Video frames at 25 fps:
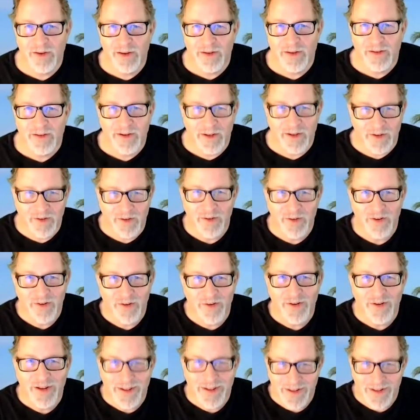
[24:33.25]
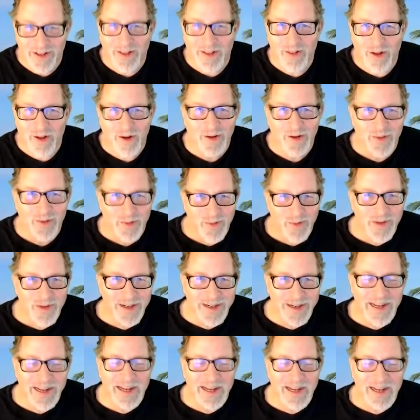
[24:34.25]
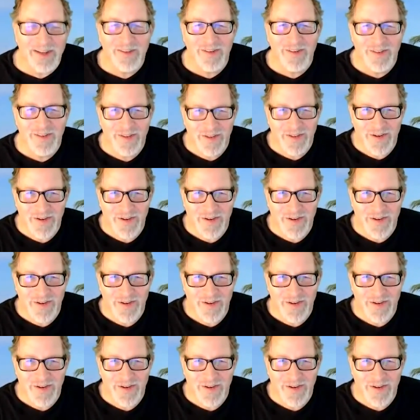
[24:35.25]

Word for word: to get to your long-winded answer to